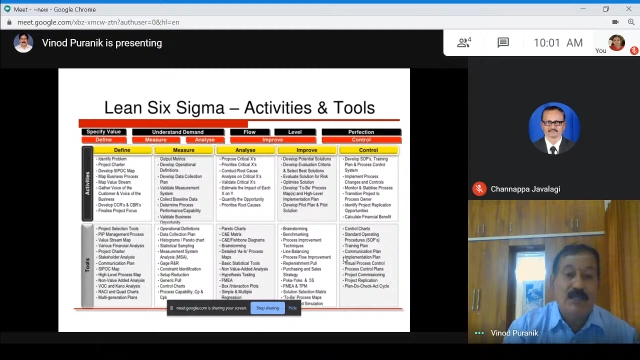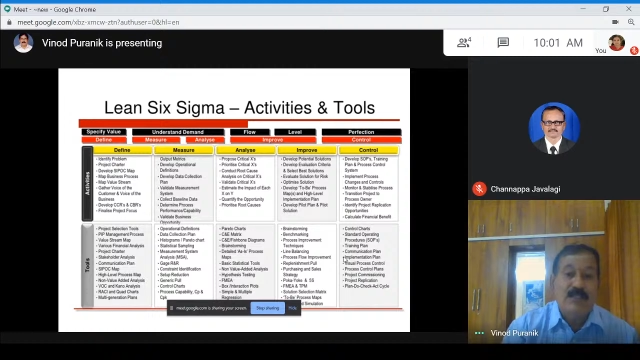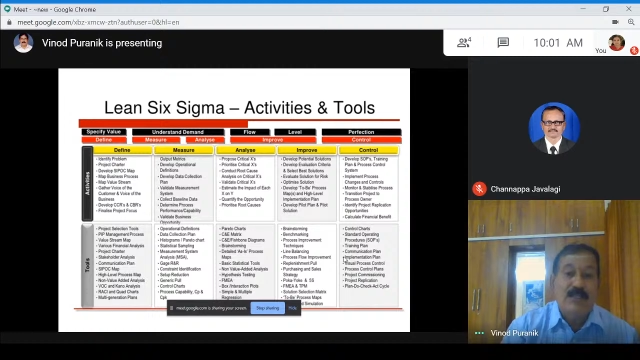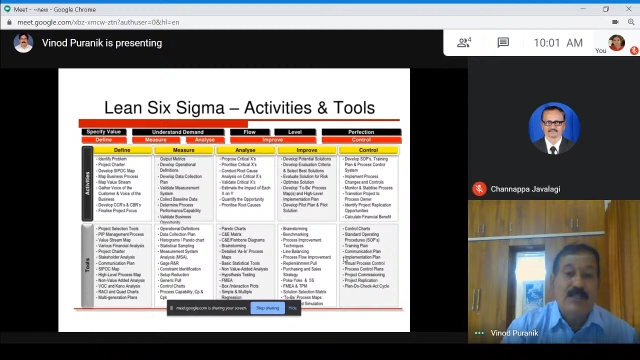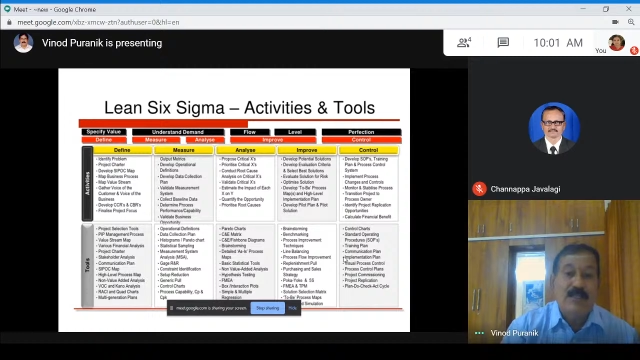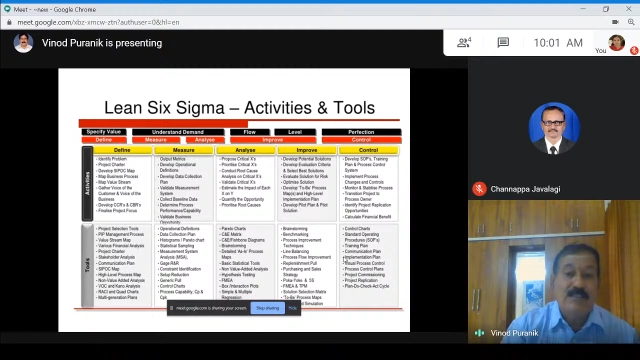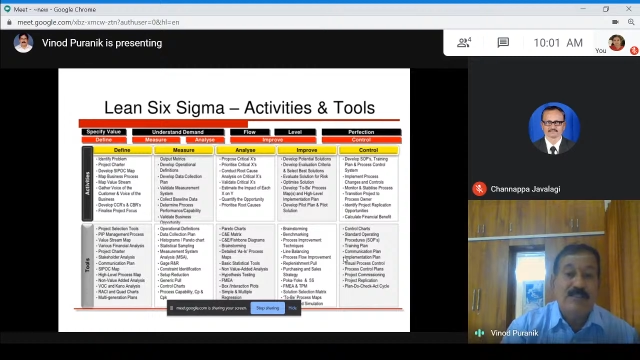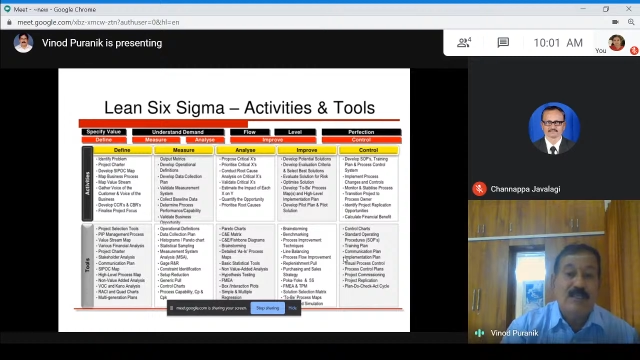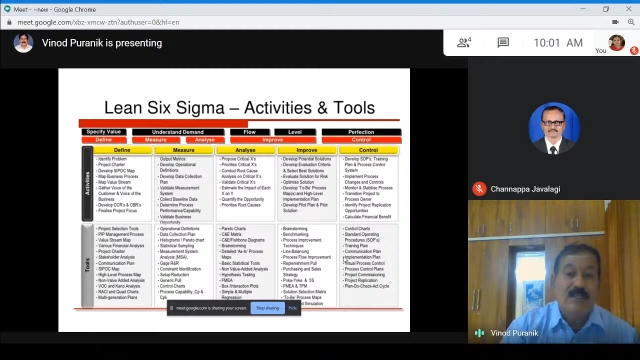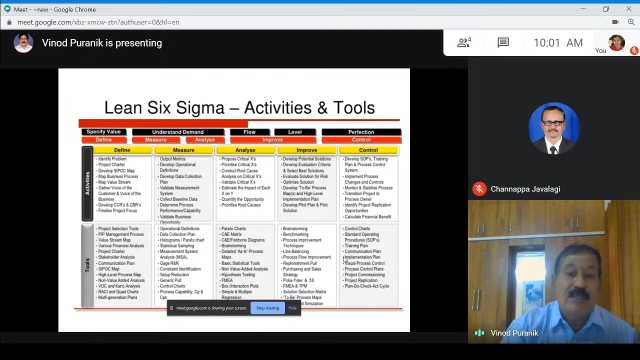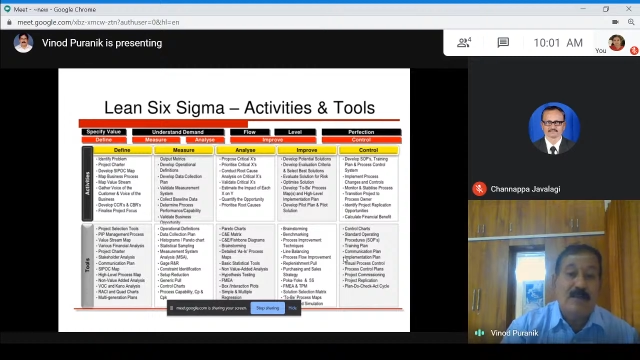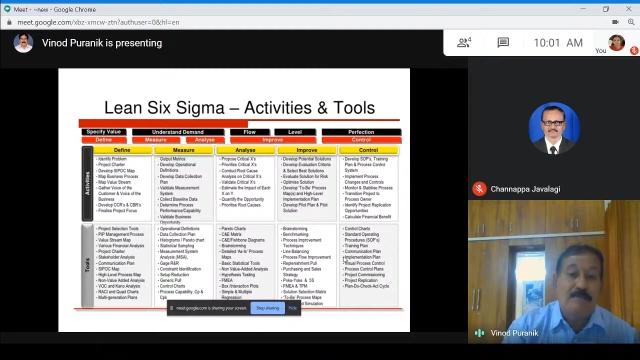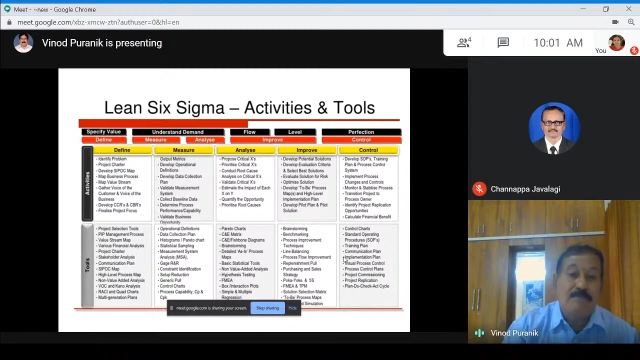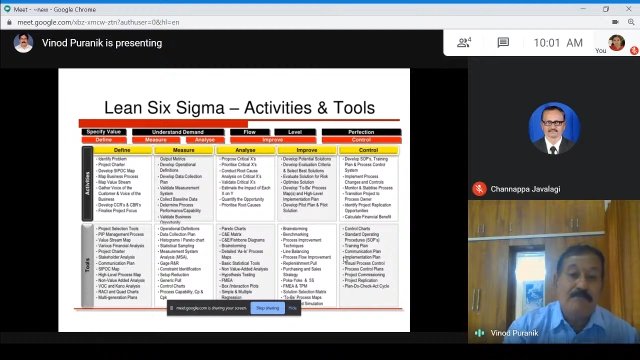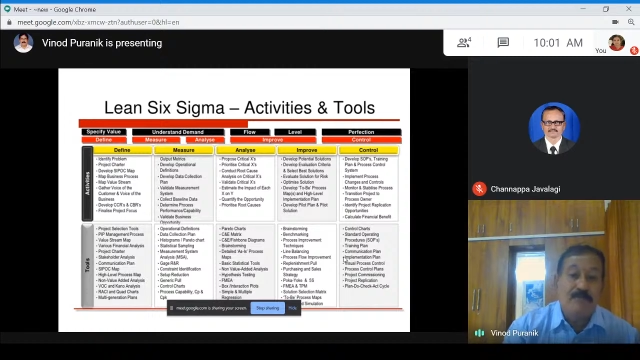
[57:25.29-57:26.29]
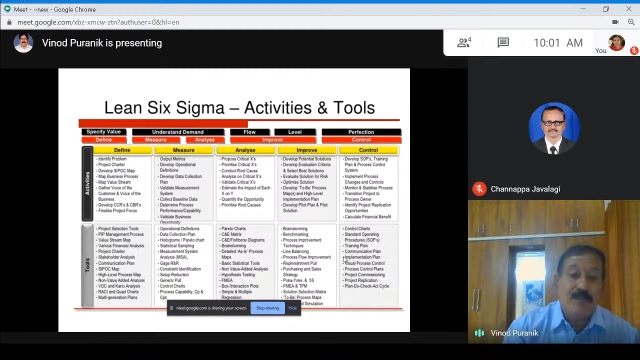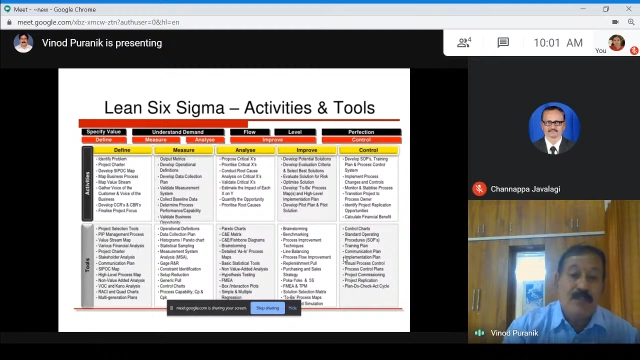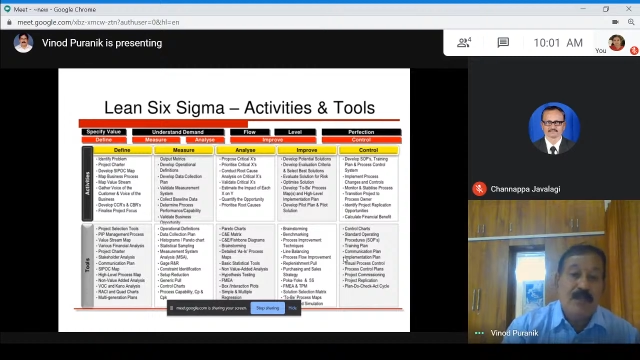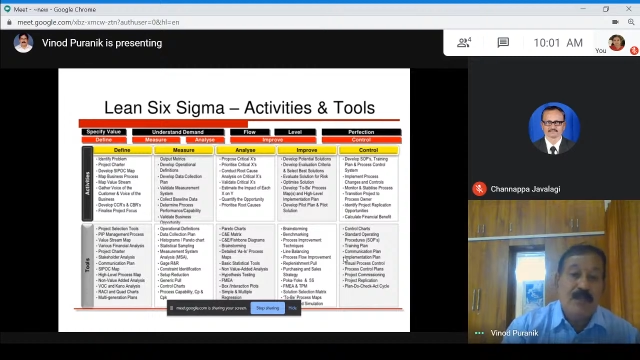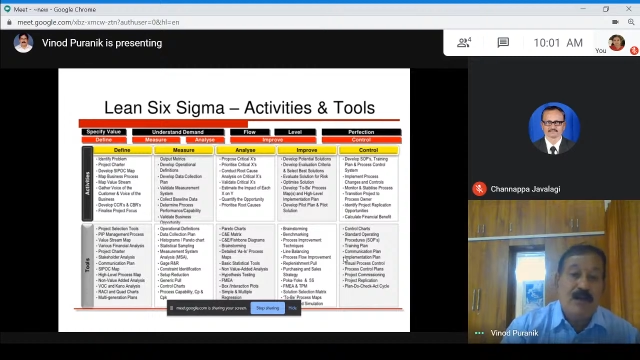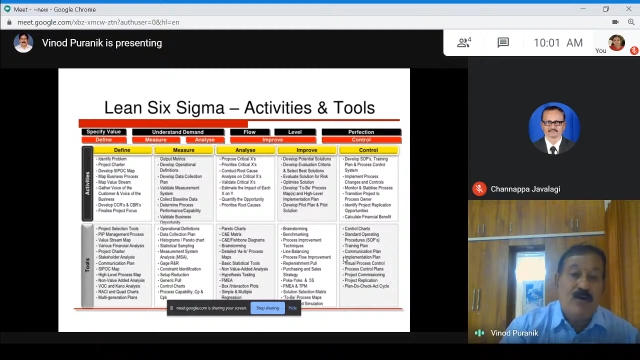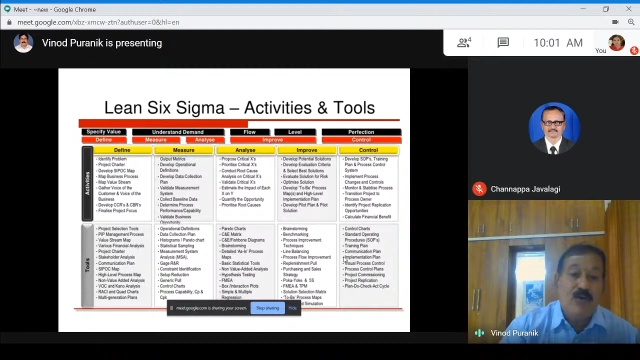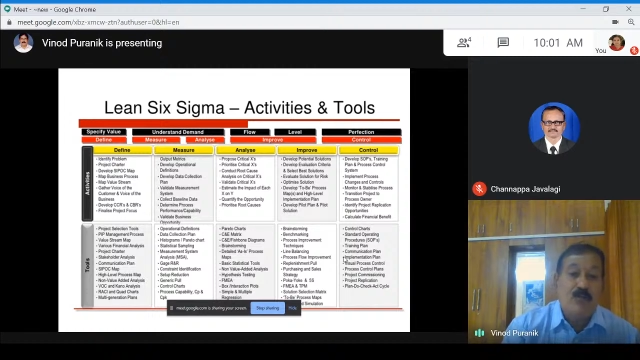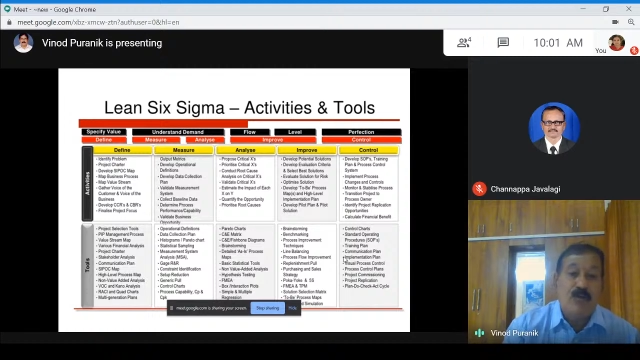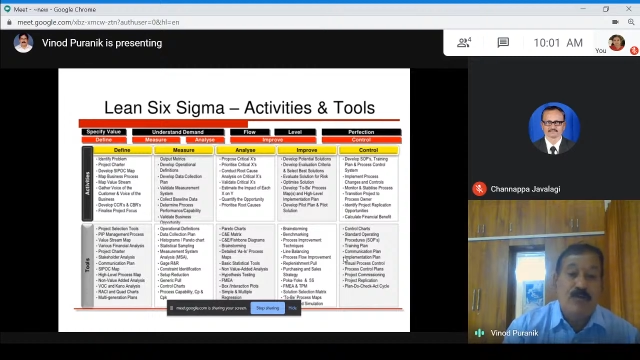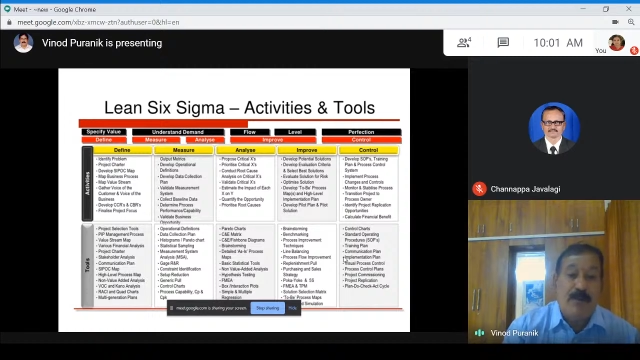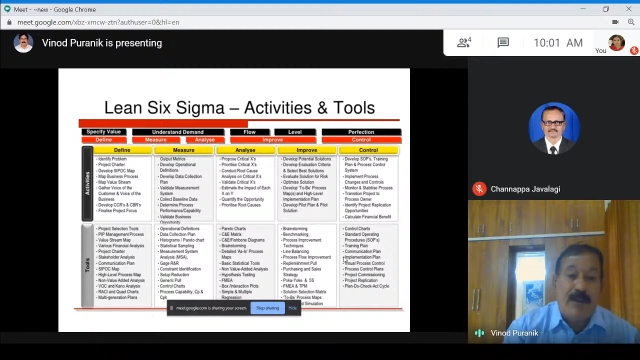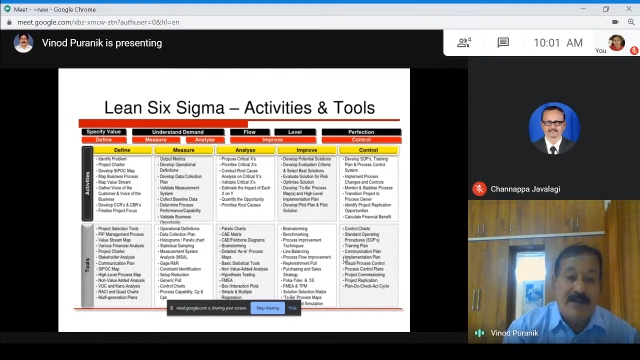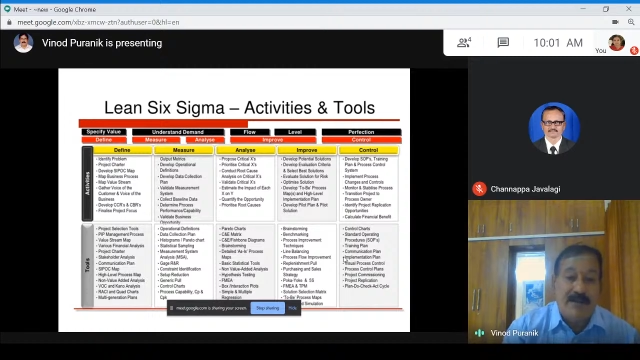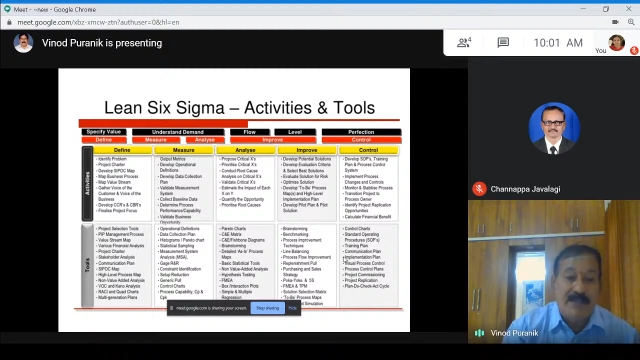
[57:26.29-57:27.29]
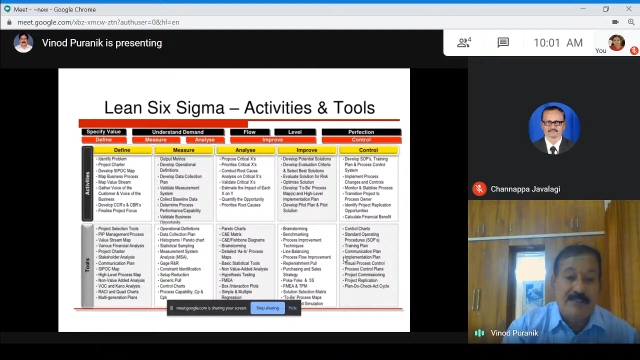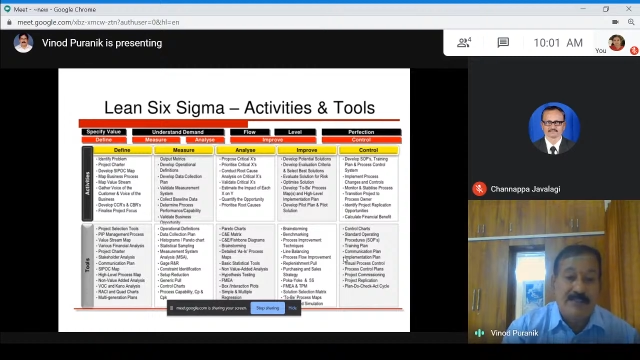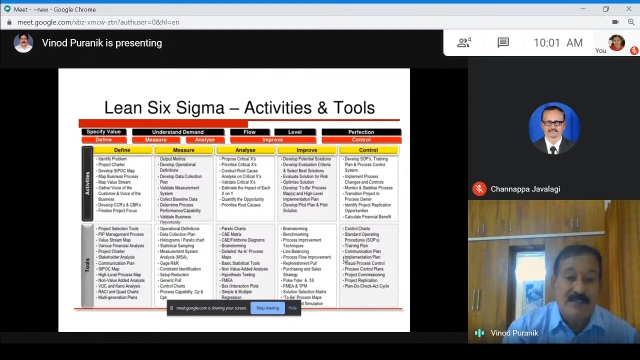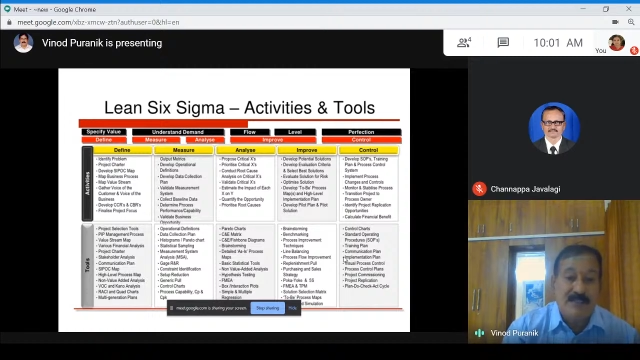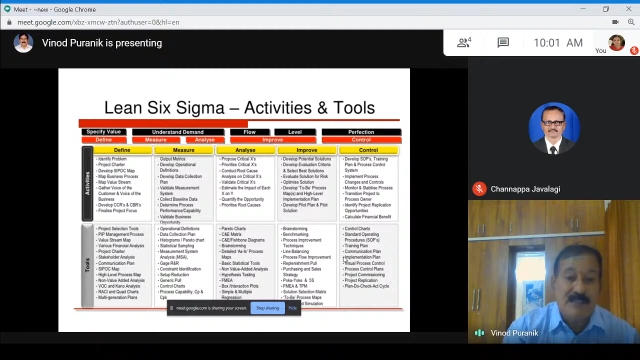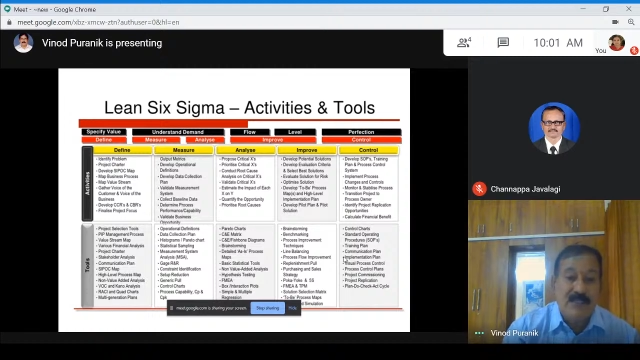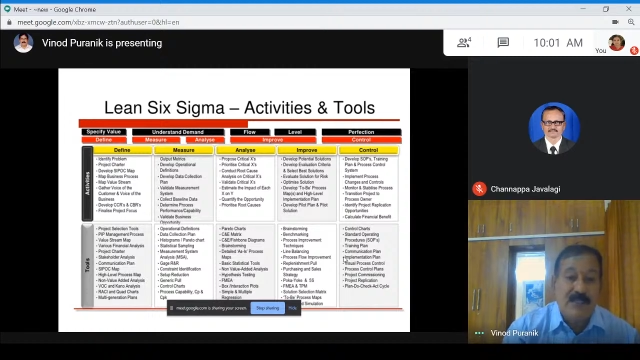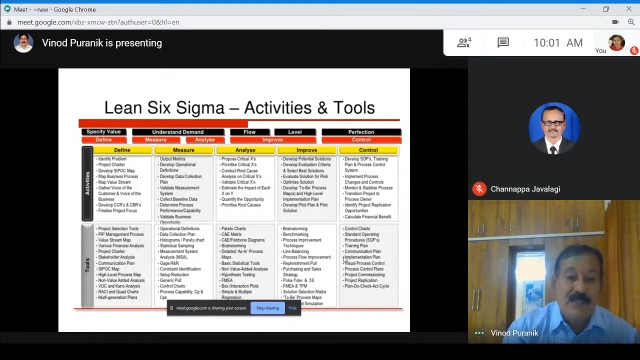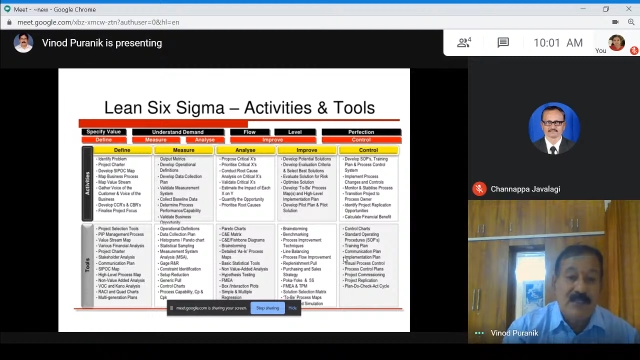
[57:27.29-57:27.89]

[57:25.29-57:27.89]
There is output matrix.